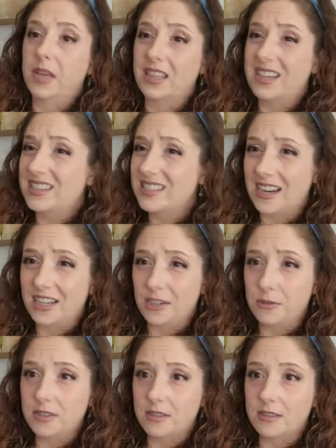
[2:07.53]
Late
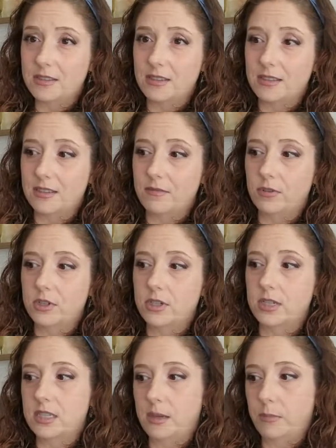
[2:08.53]
diagnosis is
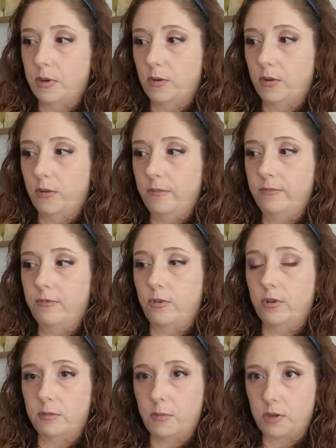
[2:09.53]
unfortunately typical
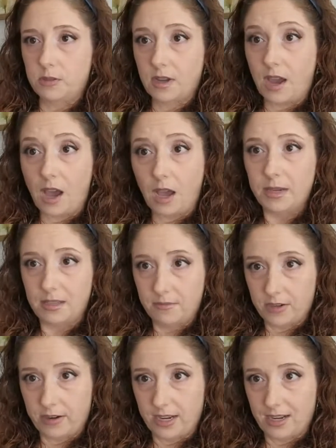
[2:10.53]
for the most common
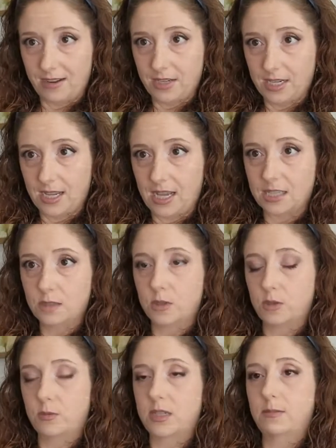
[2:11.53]
variant of EDS,
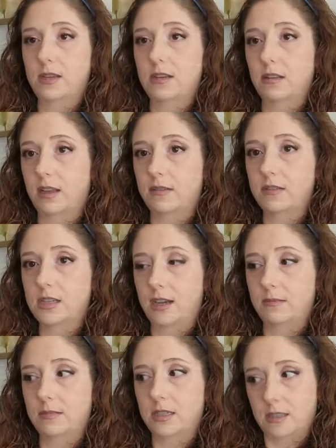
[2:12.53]
which we spend a lot of
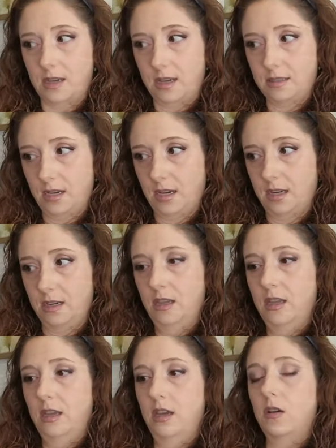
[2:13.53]
time discussing,
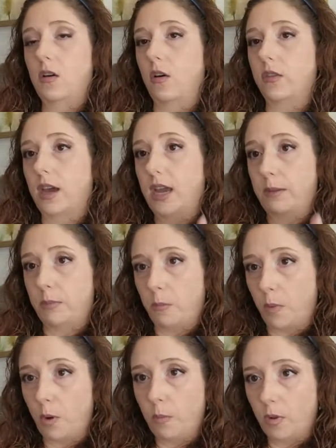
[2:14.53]
called the
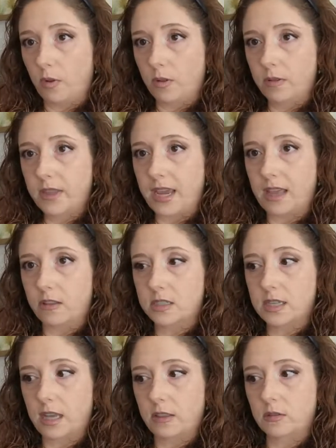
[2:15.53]
hypermobile
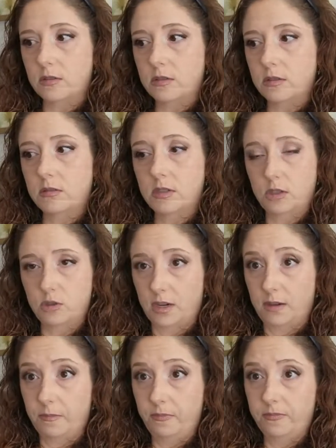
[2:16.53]
Ehlers-Danlos
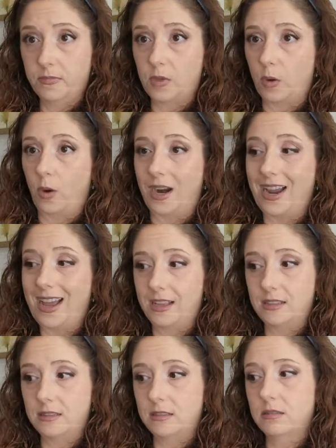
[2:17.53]
syndrome, or
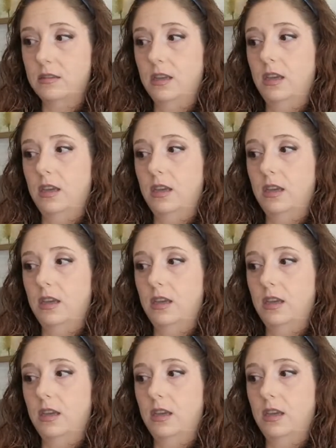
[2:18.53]
HEDS.